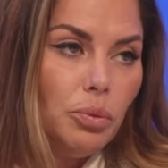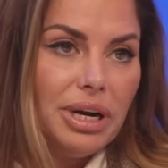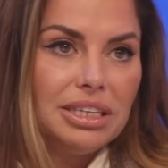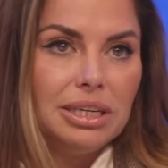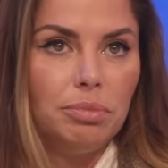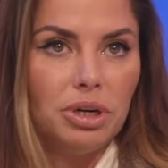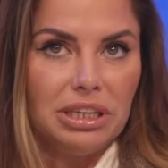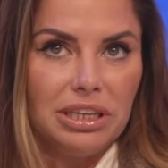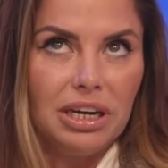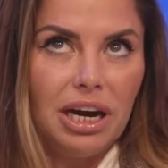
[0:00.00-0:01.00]
When I did
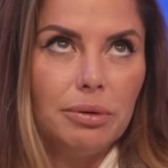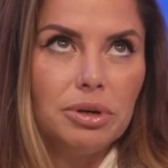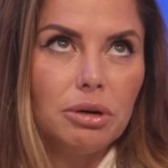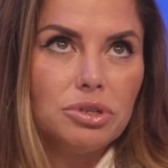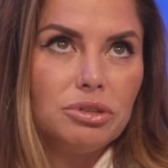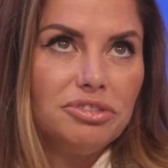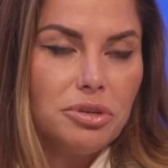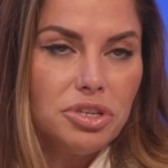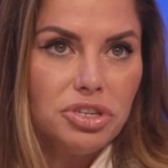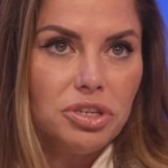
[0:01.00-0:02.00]
modelling, I would go a
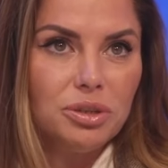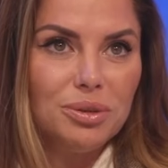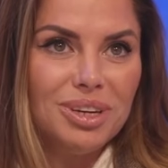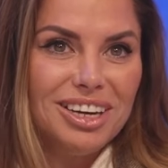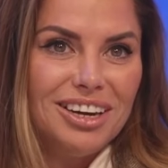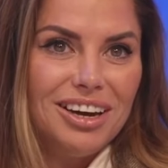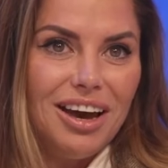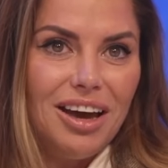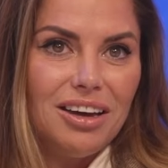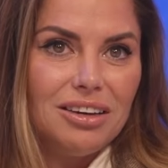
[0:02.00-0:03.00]
photo shoot,
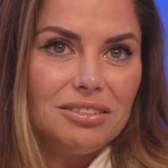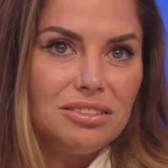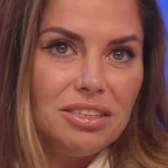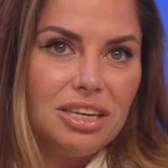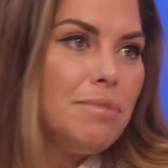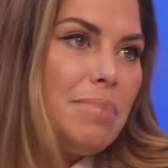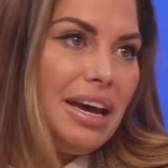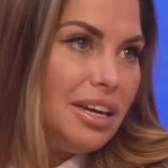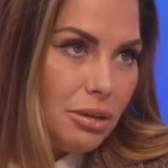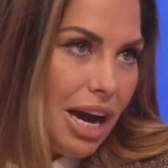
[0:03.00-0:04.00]
you'd get
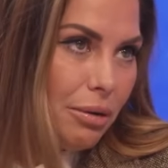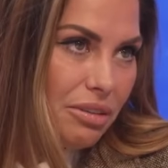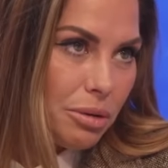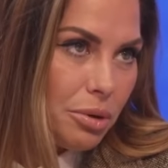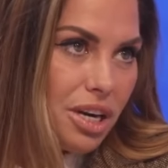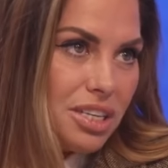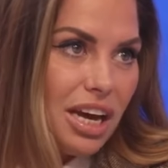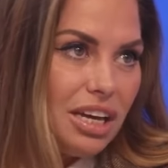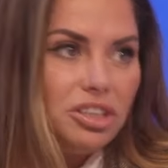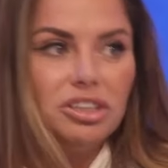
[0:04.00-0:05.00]
paid or however it worked,
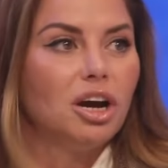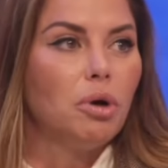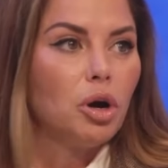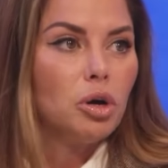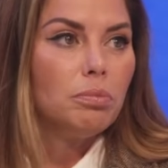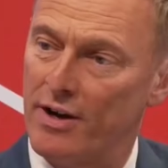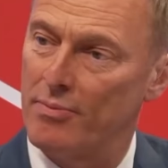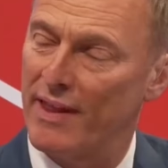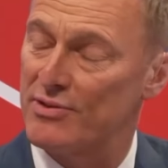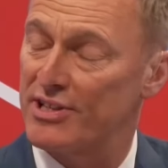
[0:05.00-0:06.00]
and you'd go
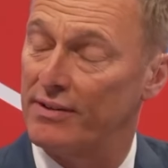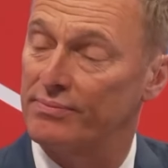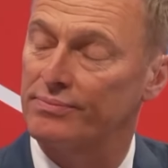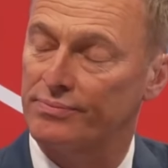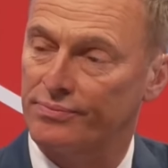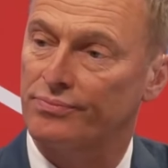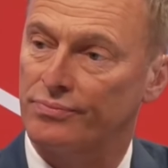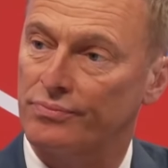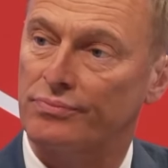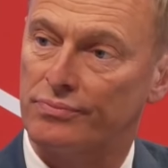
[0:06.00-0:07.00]
home, and the next day you go
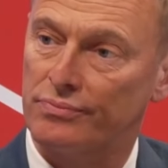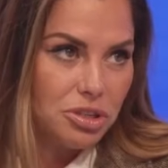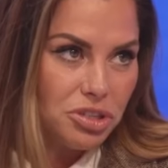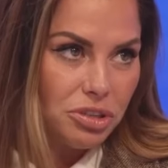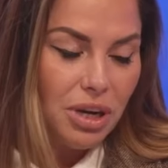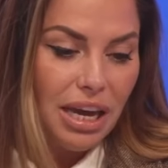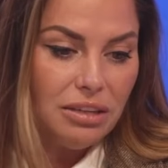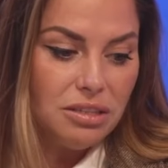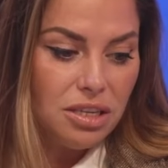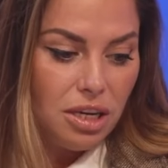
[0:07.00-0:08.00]
and do another photo shoot,
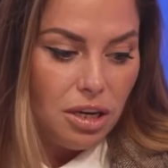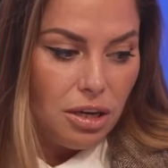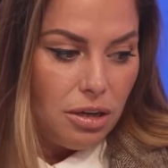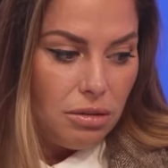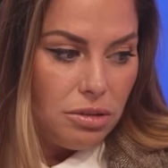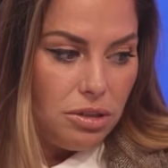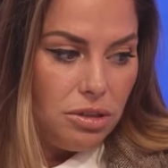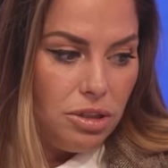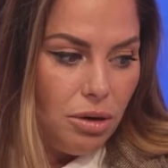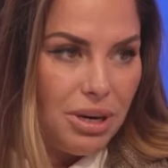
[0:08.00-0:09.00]
and
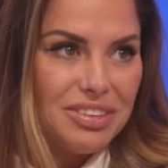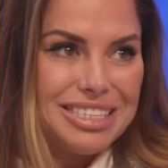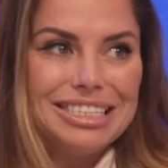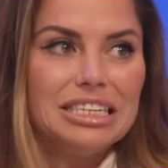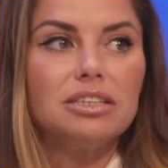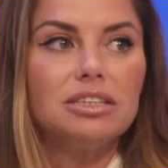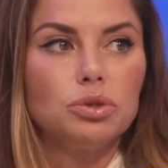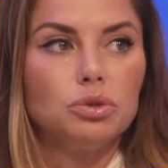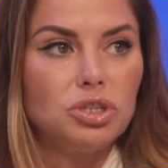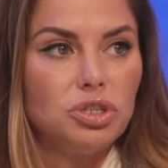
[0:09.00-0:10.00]
you don't have to deal and
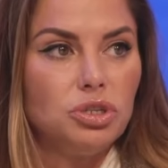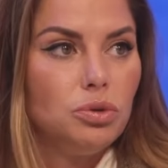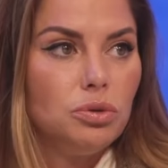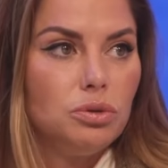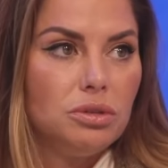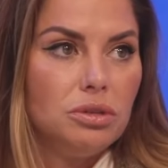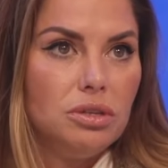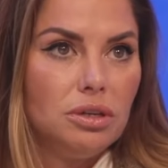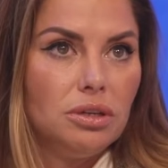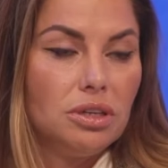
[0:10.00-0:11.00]
talk to
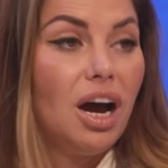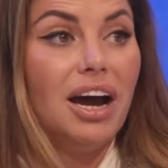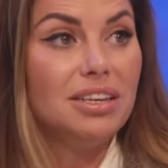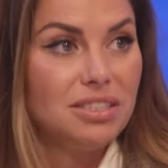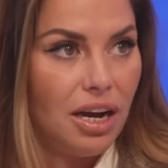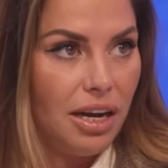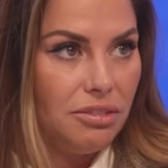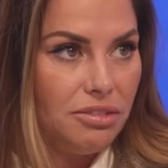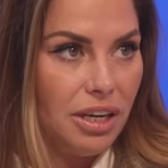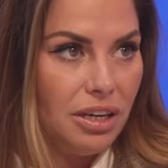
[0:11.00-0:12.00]
the guy side
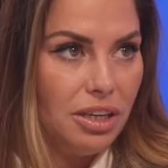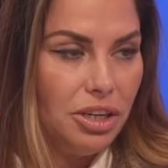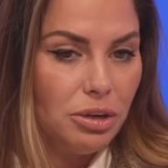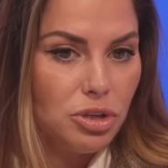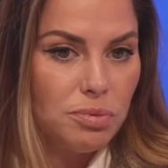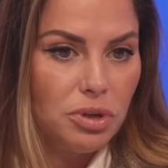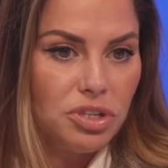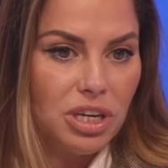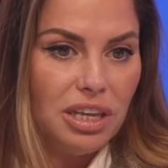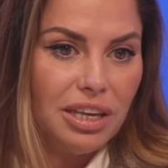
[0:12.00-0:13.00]
of it, just
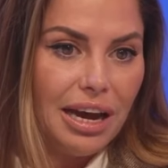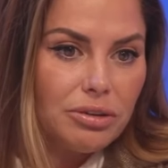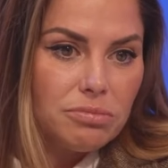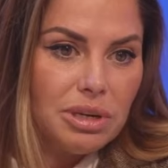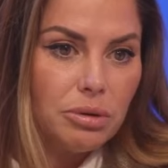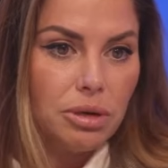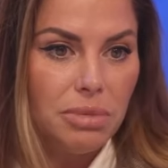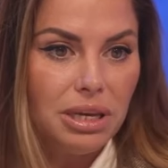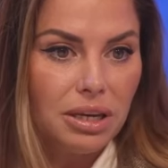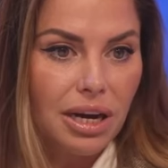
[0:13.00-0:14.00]
because you eat the cow doesn't mean you want to
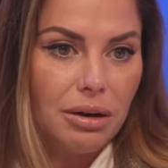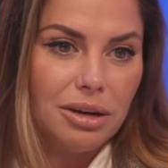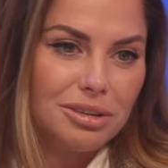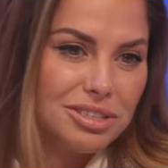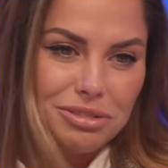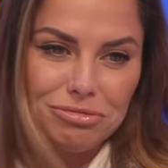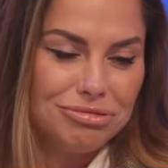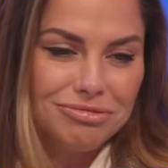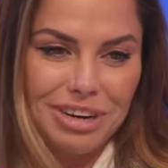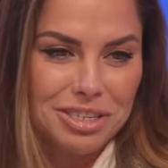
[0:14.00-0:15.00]
meet the cow. I know it's a
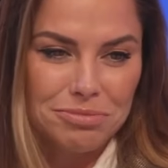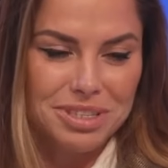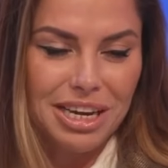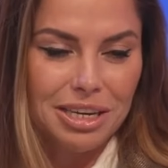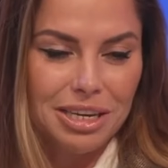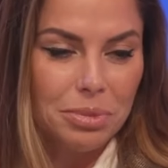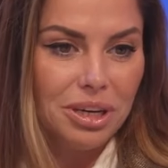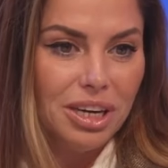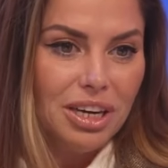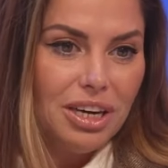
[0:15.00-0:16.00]
random saying,
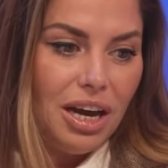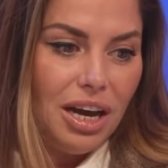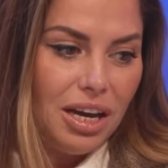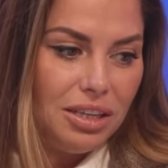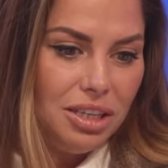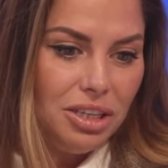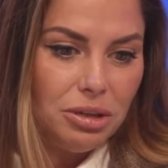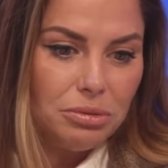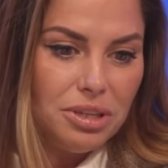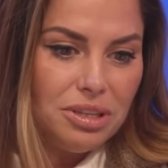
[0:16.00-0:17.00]
but,
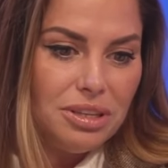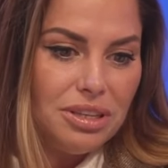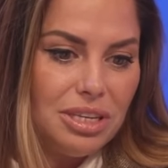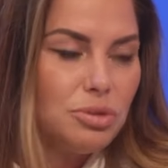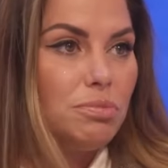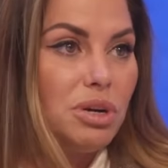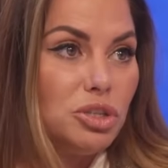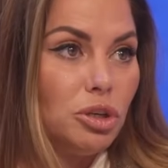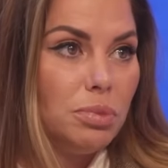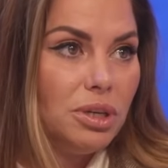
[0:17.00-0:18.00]
this was my
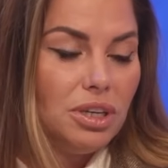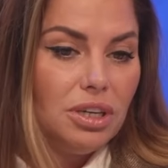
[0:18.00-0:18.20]
job.